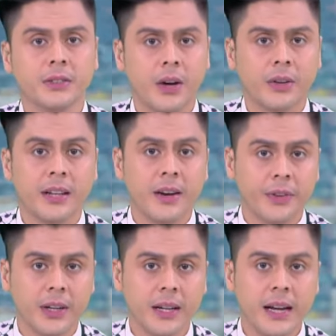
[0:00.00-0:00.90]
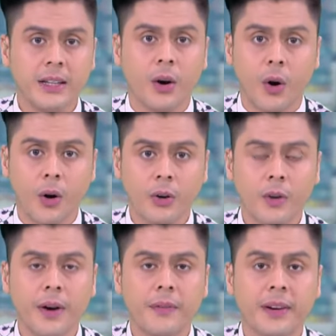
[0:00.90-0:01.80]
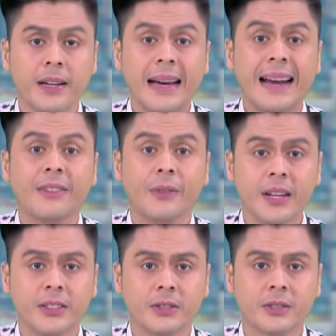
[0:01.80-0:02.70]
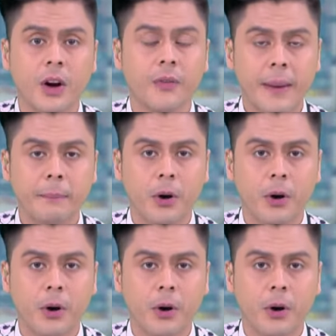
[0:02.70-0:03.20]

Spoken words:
Southern Africa and the Horn of Africa at risk of